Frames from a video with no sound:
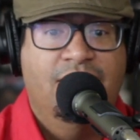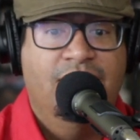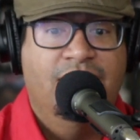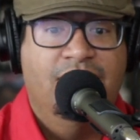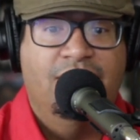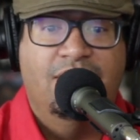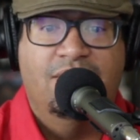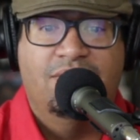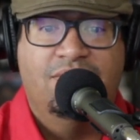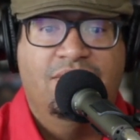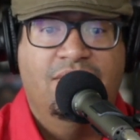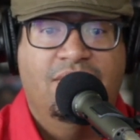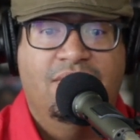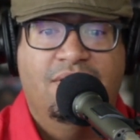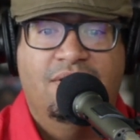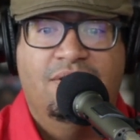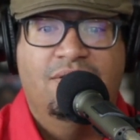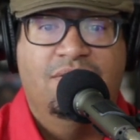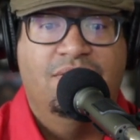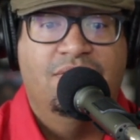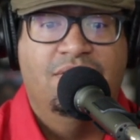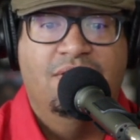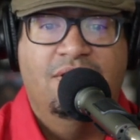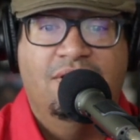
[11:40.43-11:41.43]

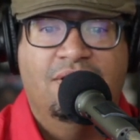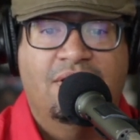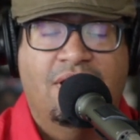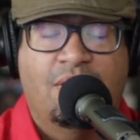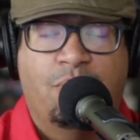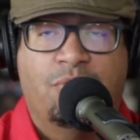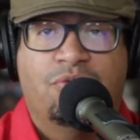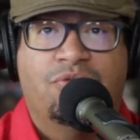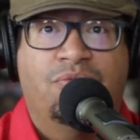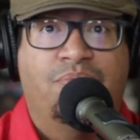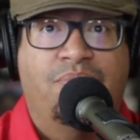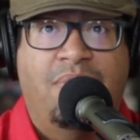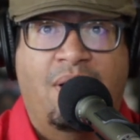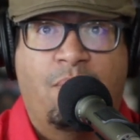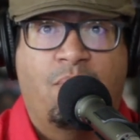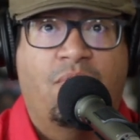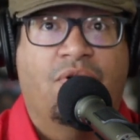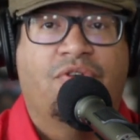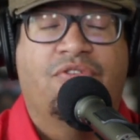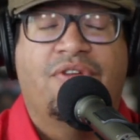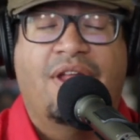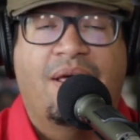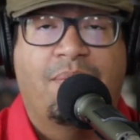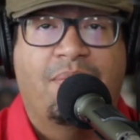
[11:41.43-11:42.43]
That was my
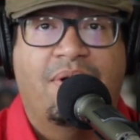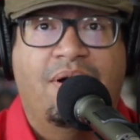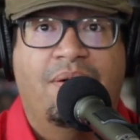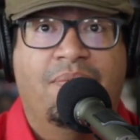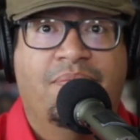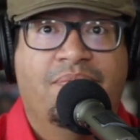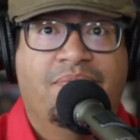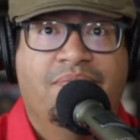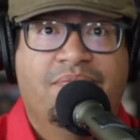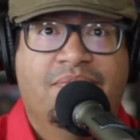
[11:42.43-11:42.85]
worst nightmare.